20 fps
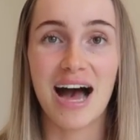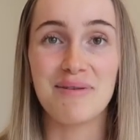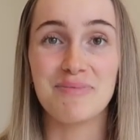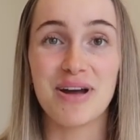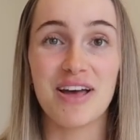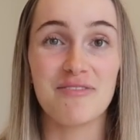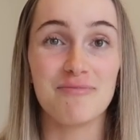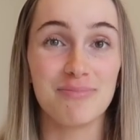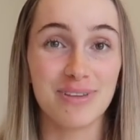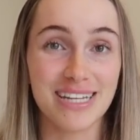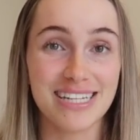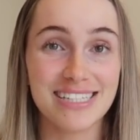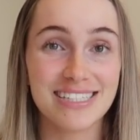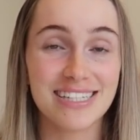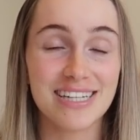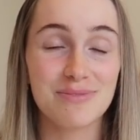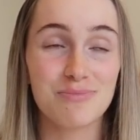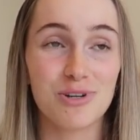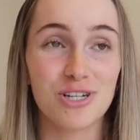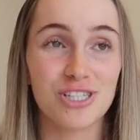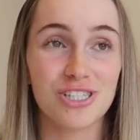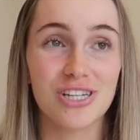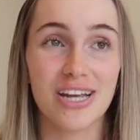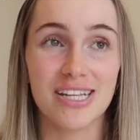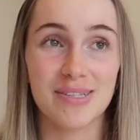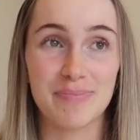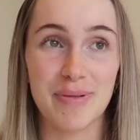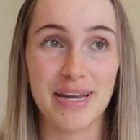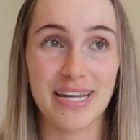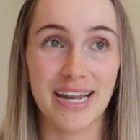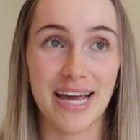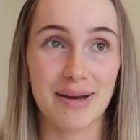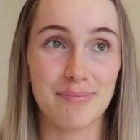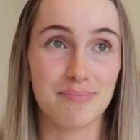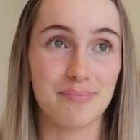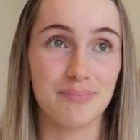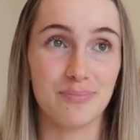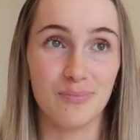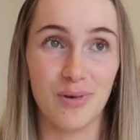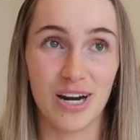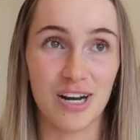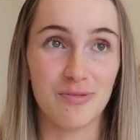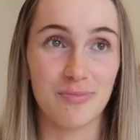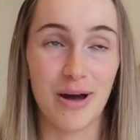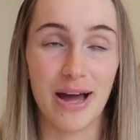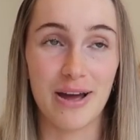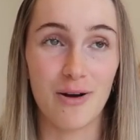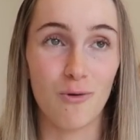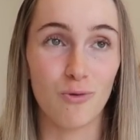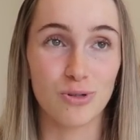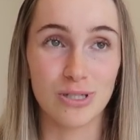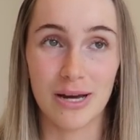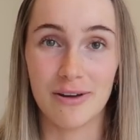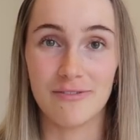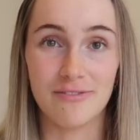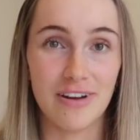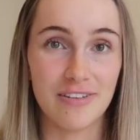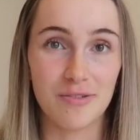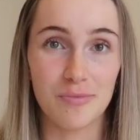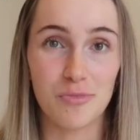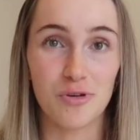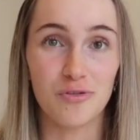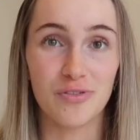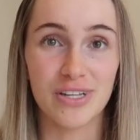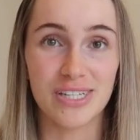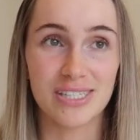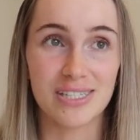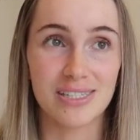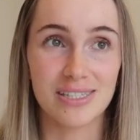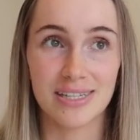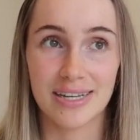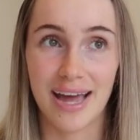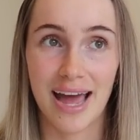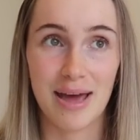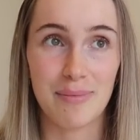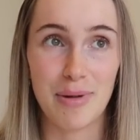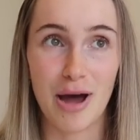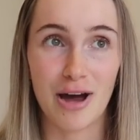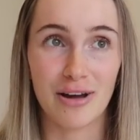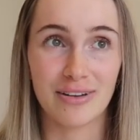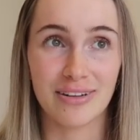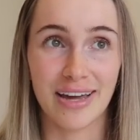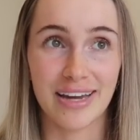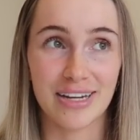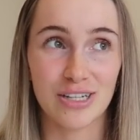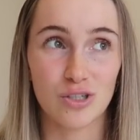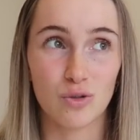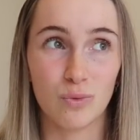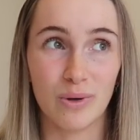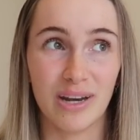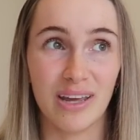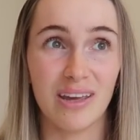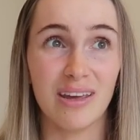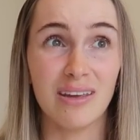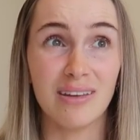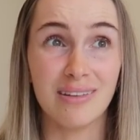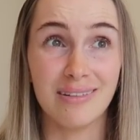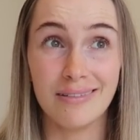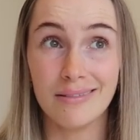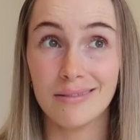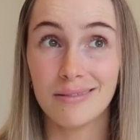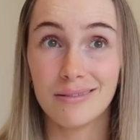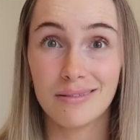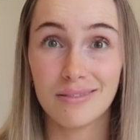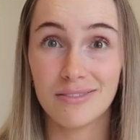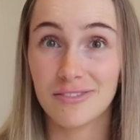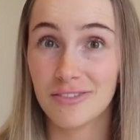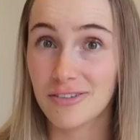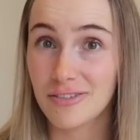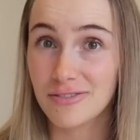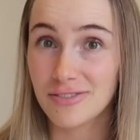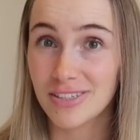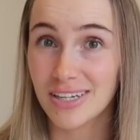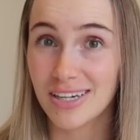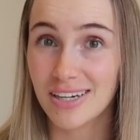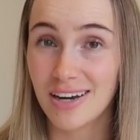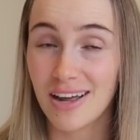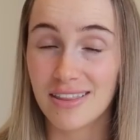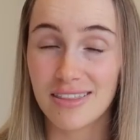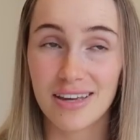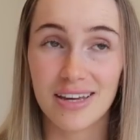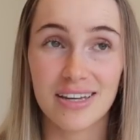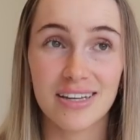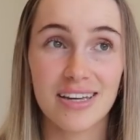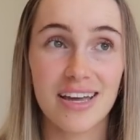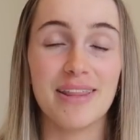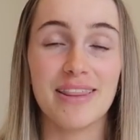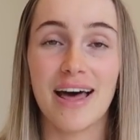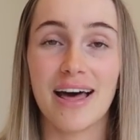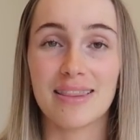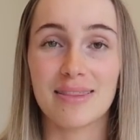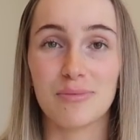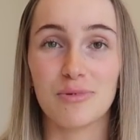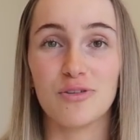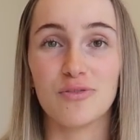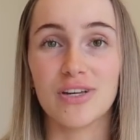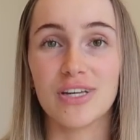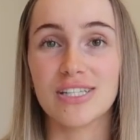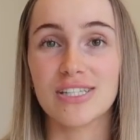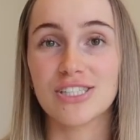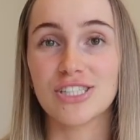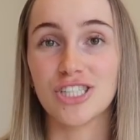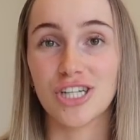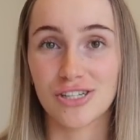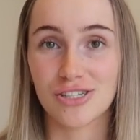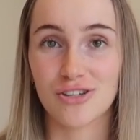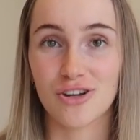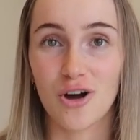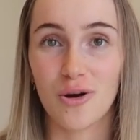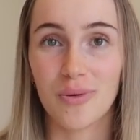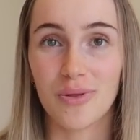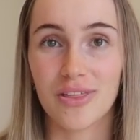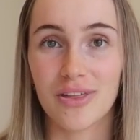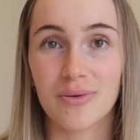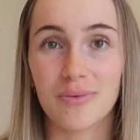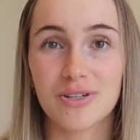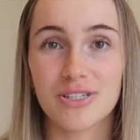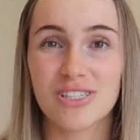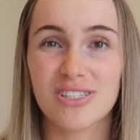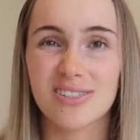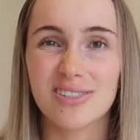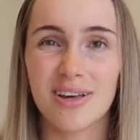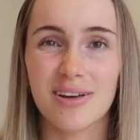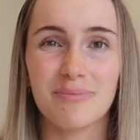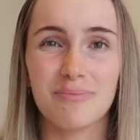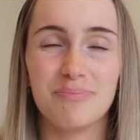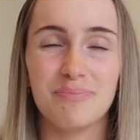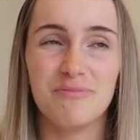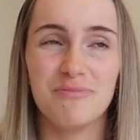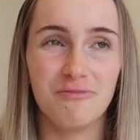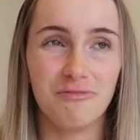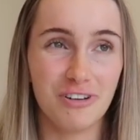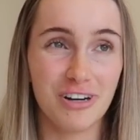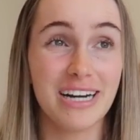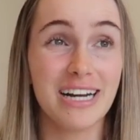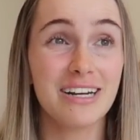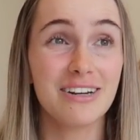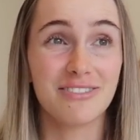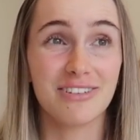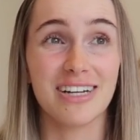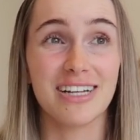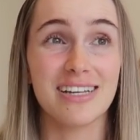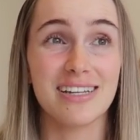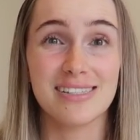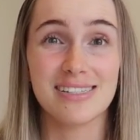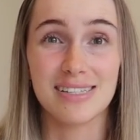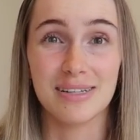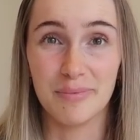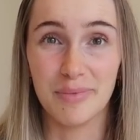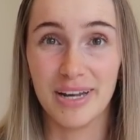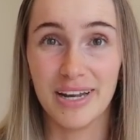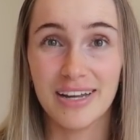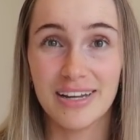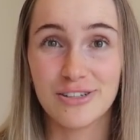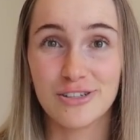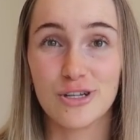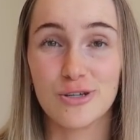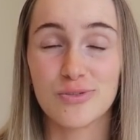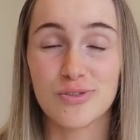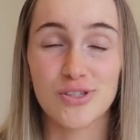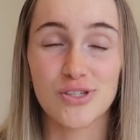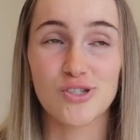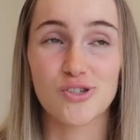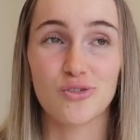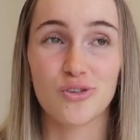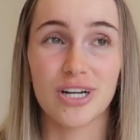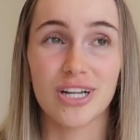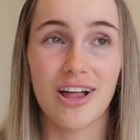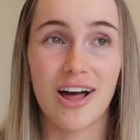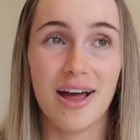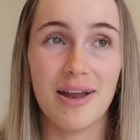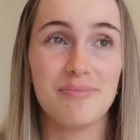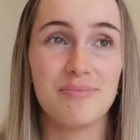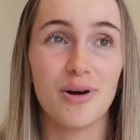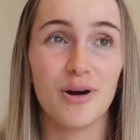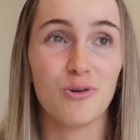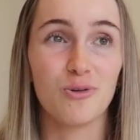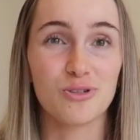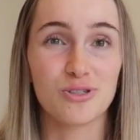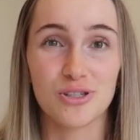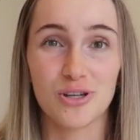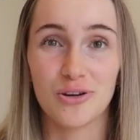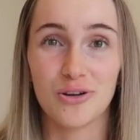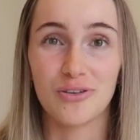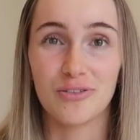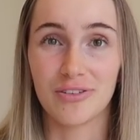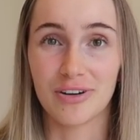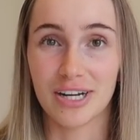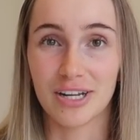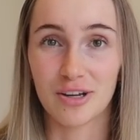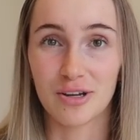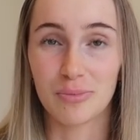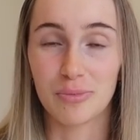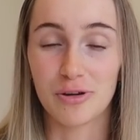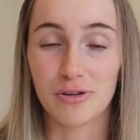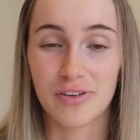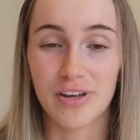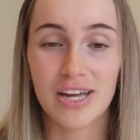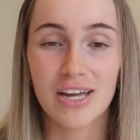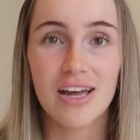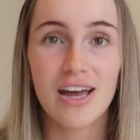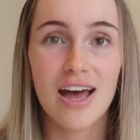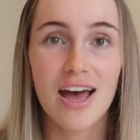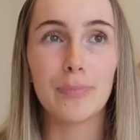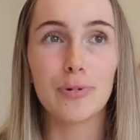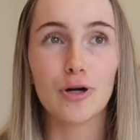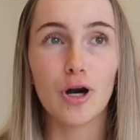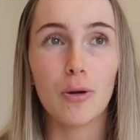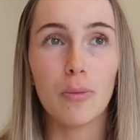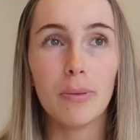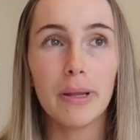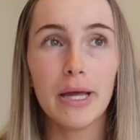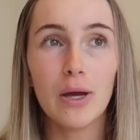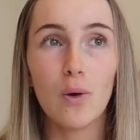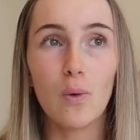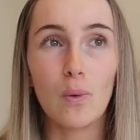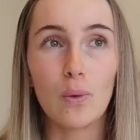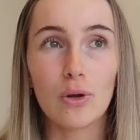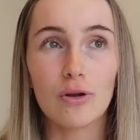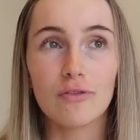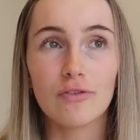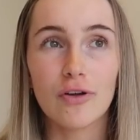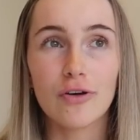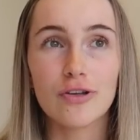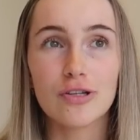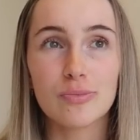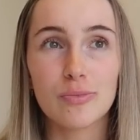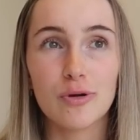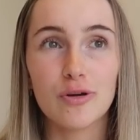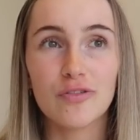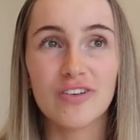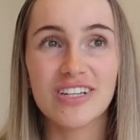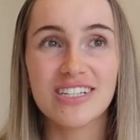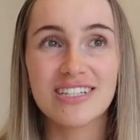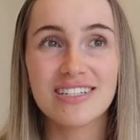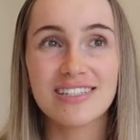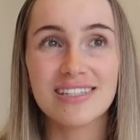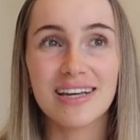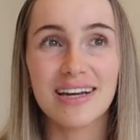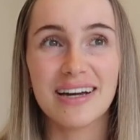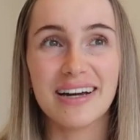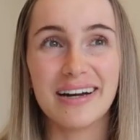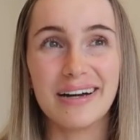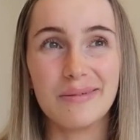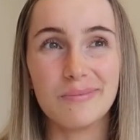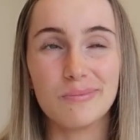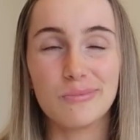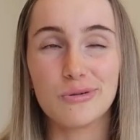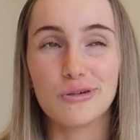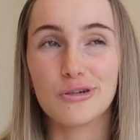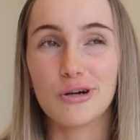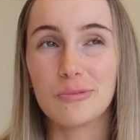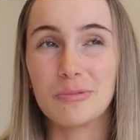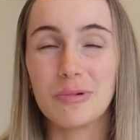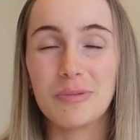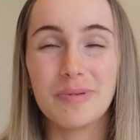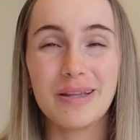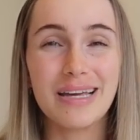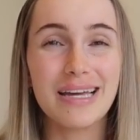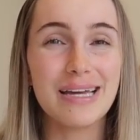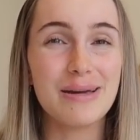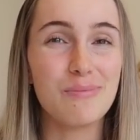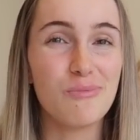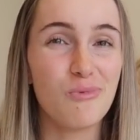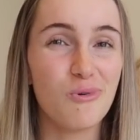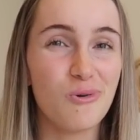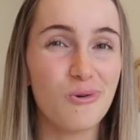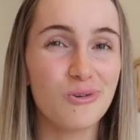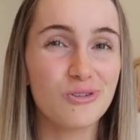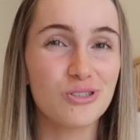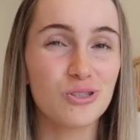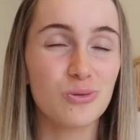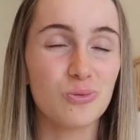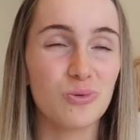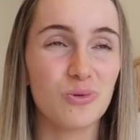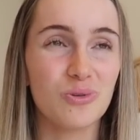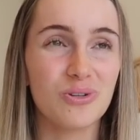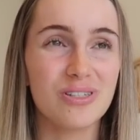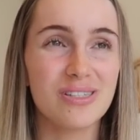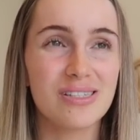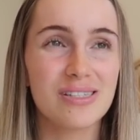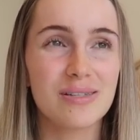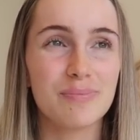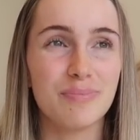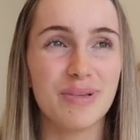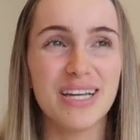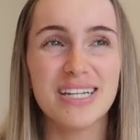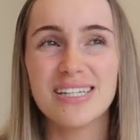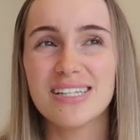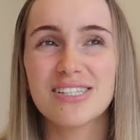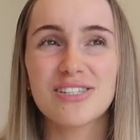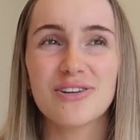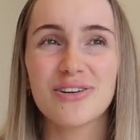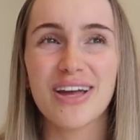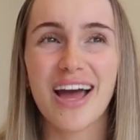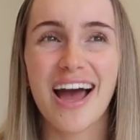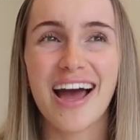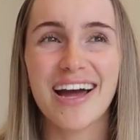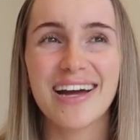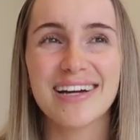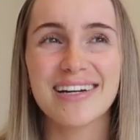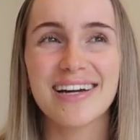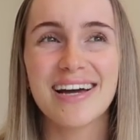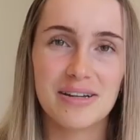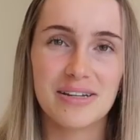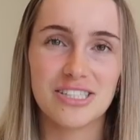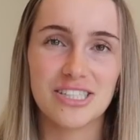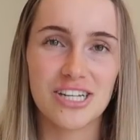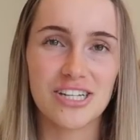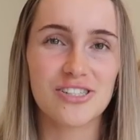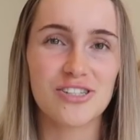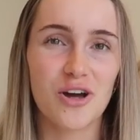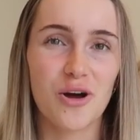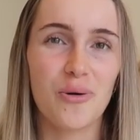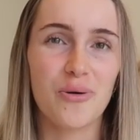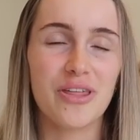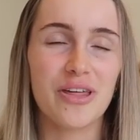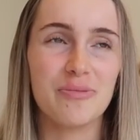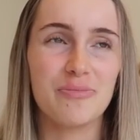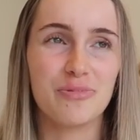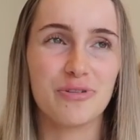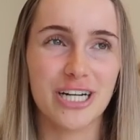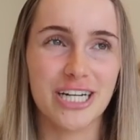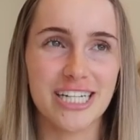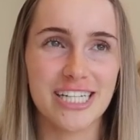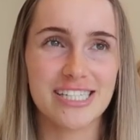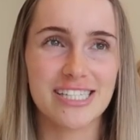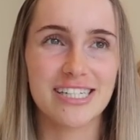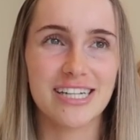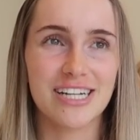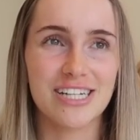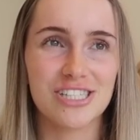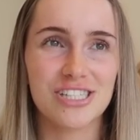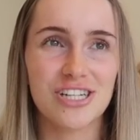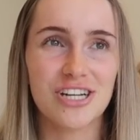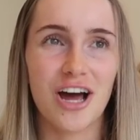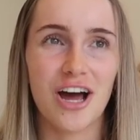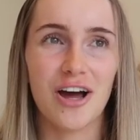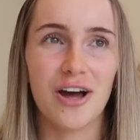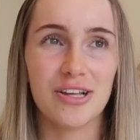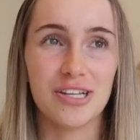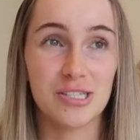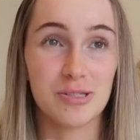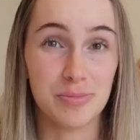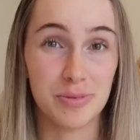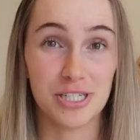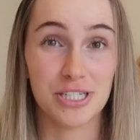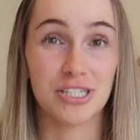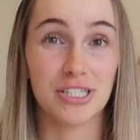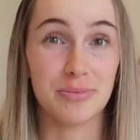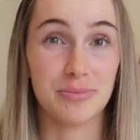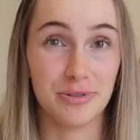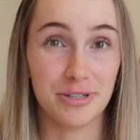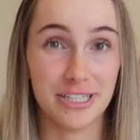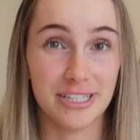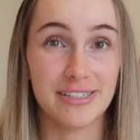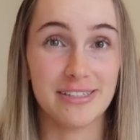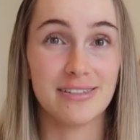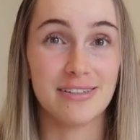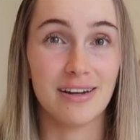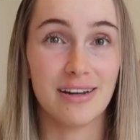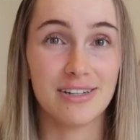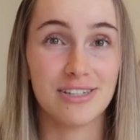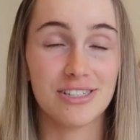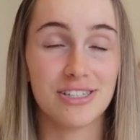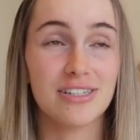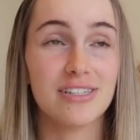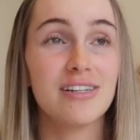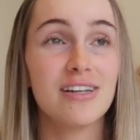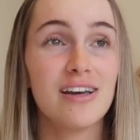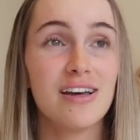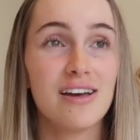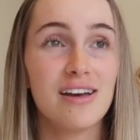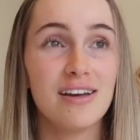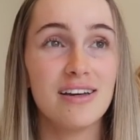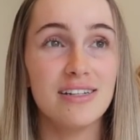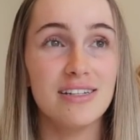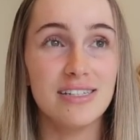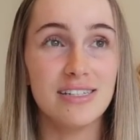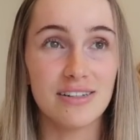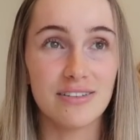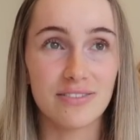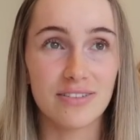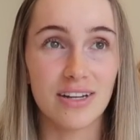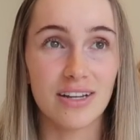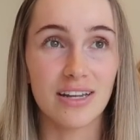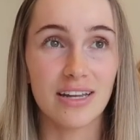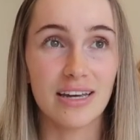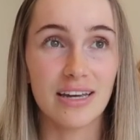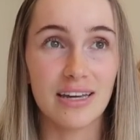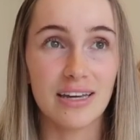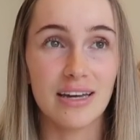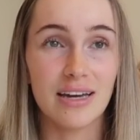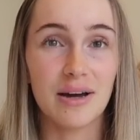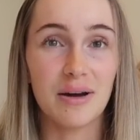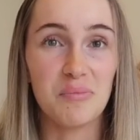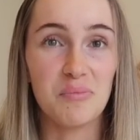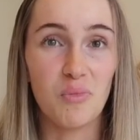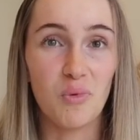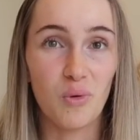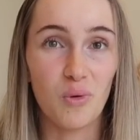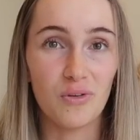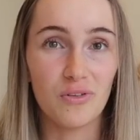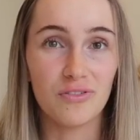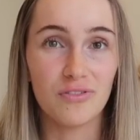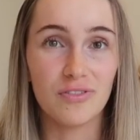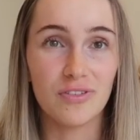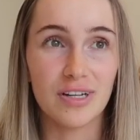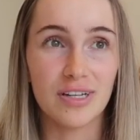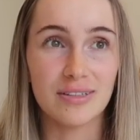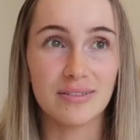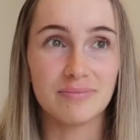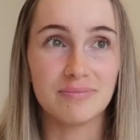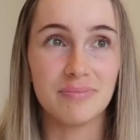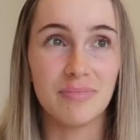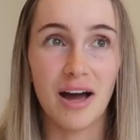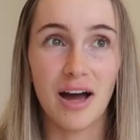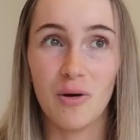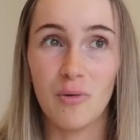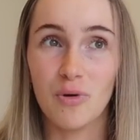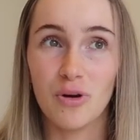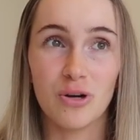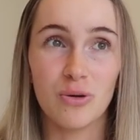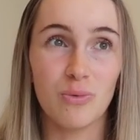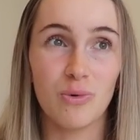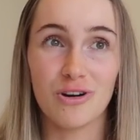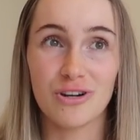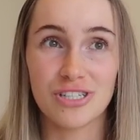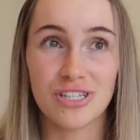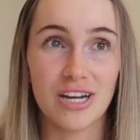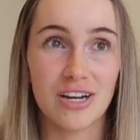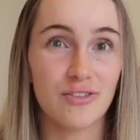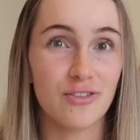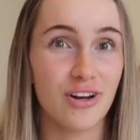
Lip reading: We have Blended, which has been like one of my all-time favorite movies since it came out in like 2015, I think. And the other movie is Just Go With It, which is really, really similar in terms of storyline, but also a really good movie. Probably all of those movies, probably more towards Blended's okay, Just Go With It and Predestination, especially Predestination, definitely more for, I wouldn't watch that if